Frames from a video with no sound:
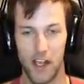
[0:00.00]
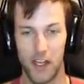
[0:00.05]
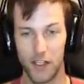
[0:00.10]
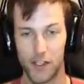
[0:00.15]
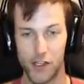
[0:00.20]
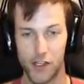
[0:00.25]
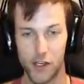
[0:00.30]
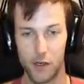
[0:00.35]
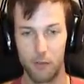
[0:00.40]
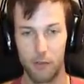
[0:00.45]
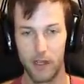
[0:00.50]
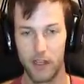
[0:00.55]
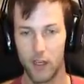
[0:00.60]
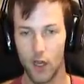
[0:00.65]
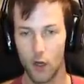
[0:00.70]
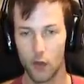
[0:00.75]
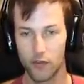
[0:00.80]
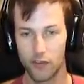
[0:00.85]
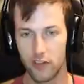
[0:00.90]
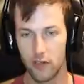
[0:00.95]
It should be
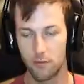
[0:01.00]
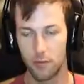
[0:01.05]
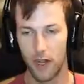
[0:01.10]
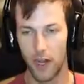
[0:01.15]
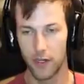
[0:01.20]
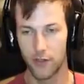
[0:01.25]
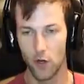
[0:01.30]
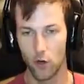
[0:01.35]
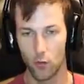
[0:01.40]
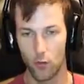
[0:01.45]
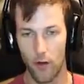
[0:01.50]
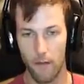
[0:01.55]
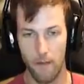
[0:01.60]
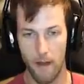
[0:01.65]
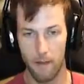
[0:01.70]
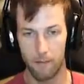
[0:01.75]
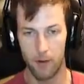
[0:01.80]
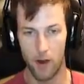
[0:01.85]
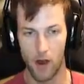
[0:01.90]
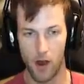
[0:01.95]
Ghosty, but I don't
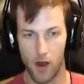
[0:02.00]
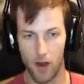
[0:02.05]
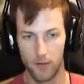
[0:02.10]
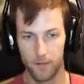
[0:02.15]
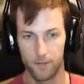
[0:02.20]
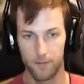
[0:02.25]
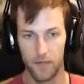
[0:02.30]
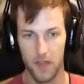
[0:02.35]
remember.